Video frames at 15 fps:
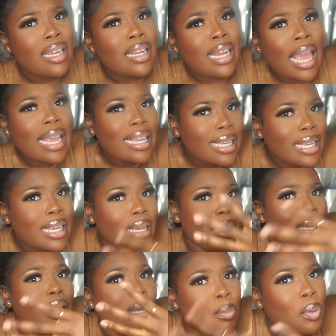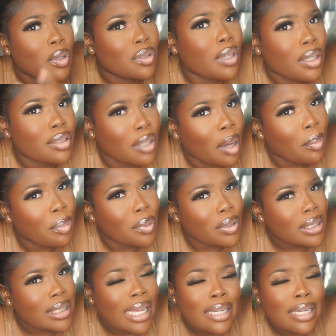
Like he was a somebody,